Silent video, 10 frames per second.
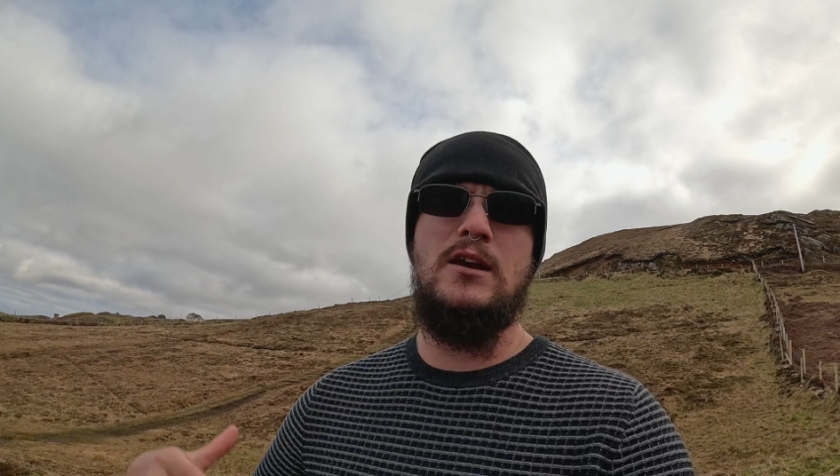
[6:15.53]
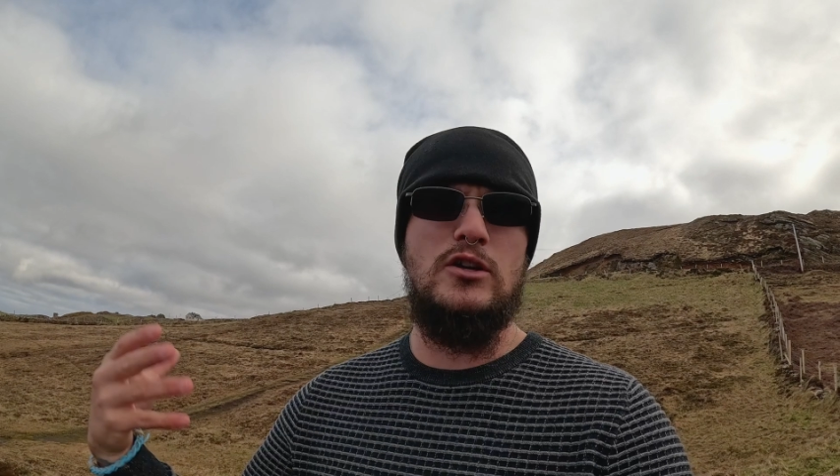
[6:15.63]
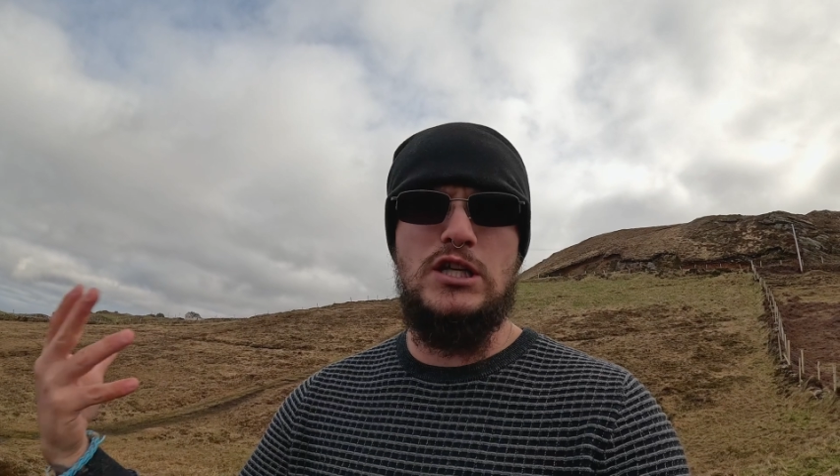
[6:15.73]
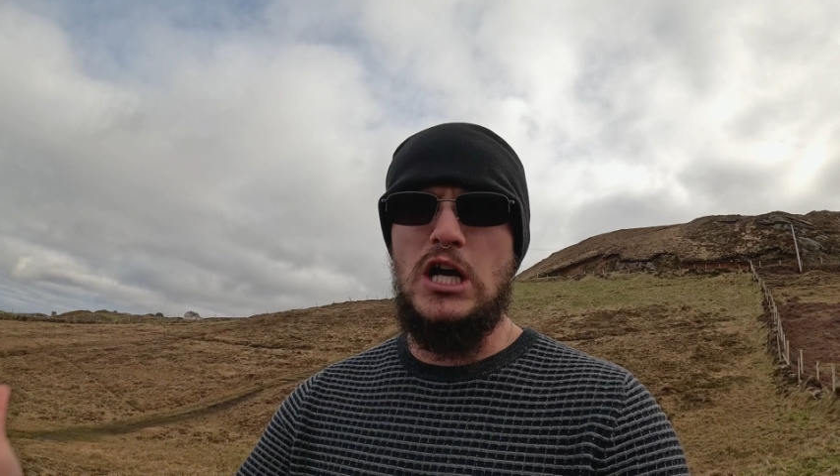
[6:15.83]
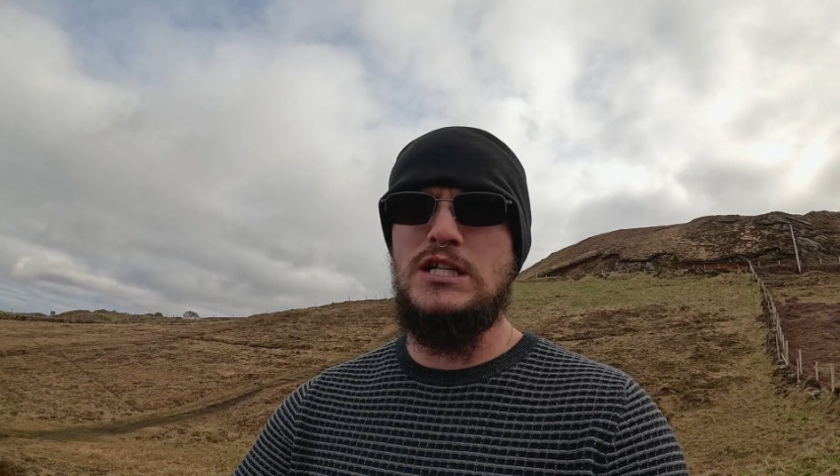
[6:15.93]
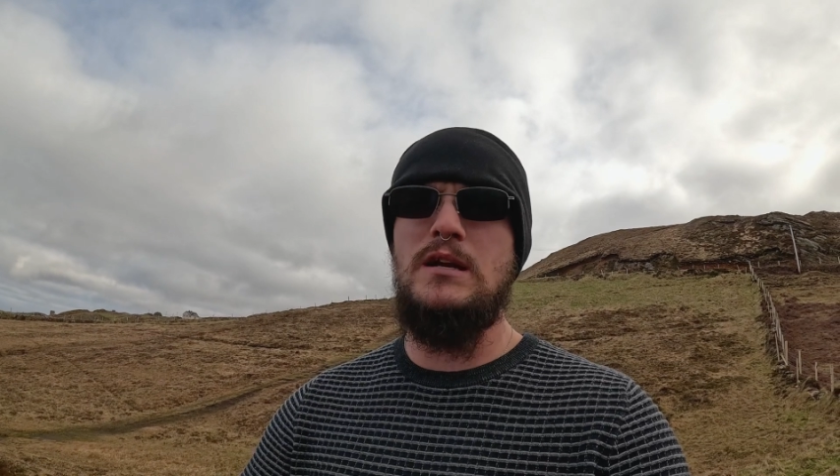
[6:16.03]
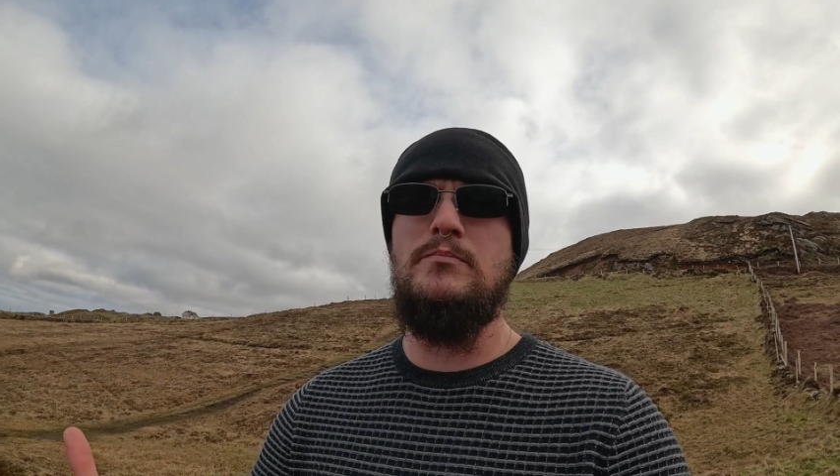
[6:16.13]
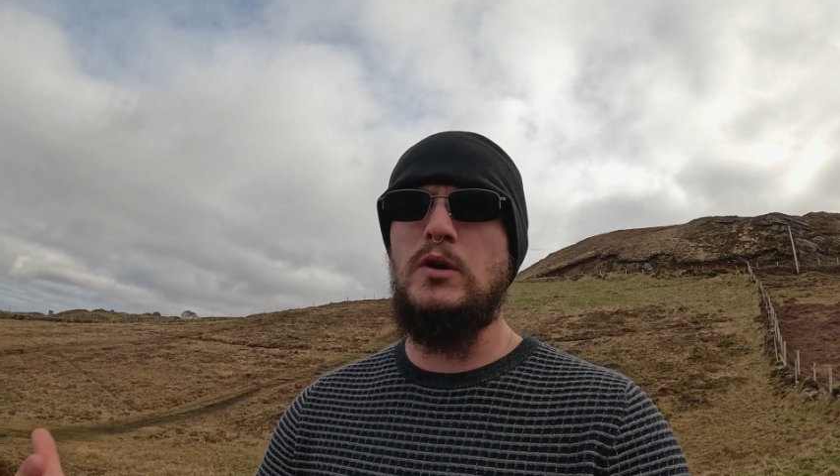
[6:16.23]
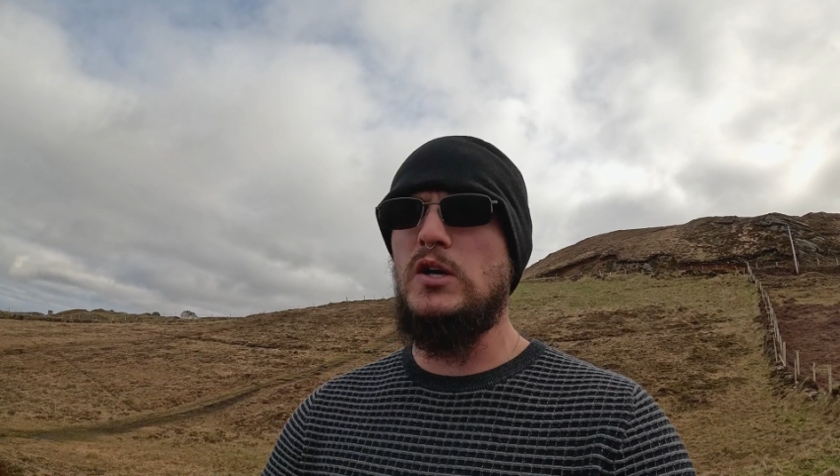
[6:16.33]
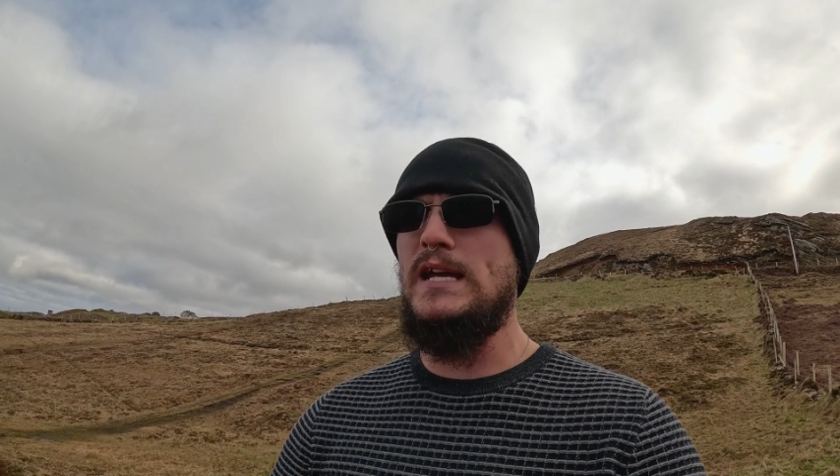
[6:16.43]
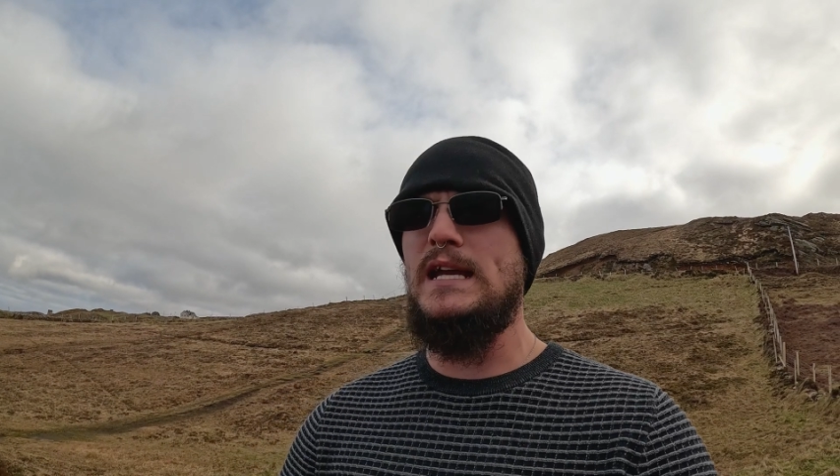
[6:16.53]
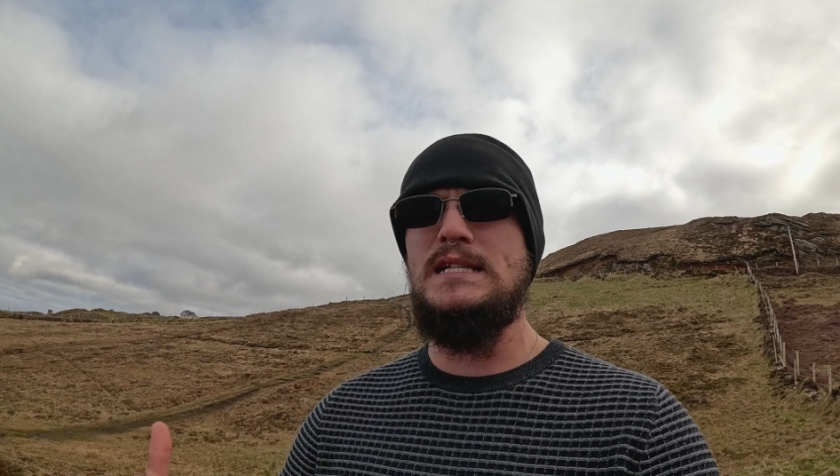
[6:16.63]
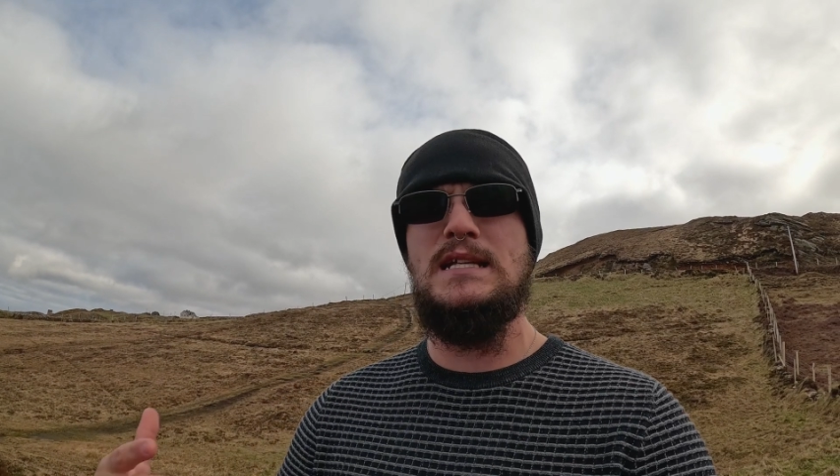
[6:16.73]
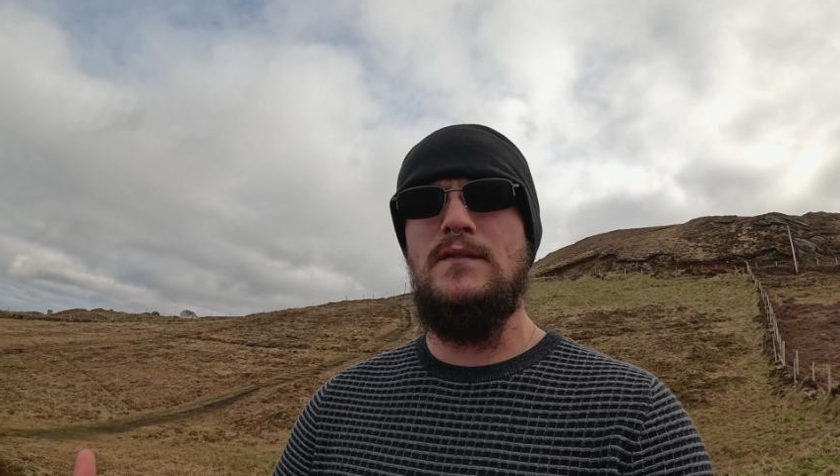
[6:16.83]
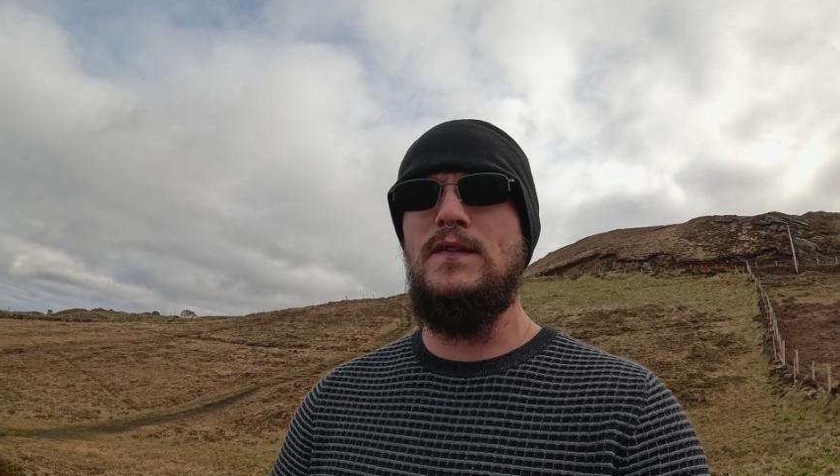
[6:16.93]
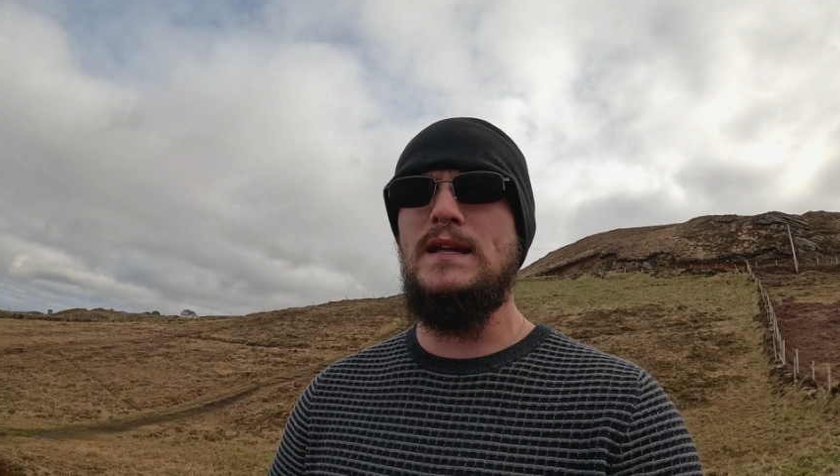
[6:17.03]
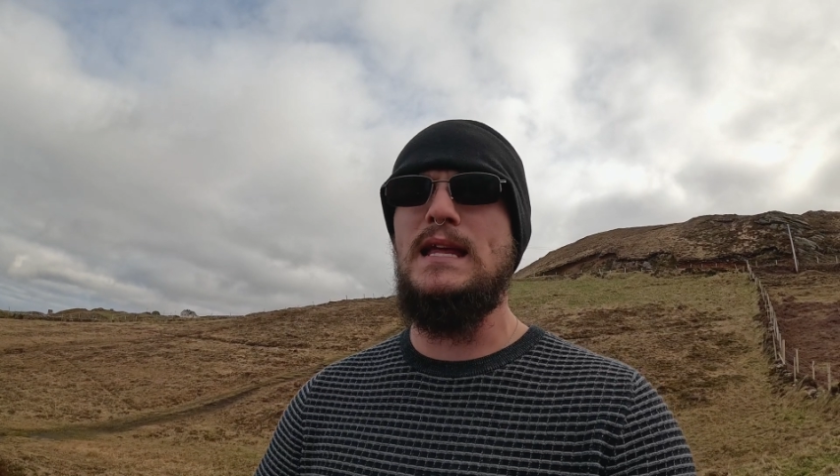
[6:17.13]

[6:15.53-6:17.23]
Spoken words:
our dodging and burning and stuff like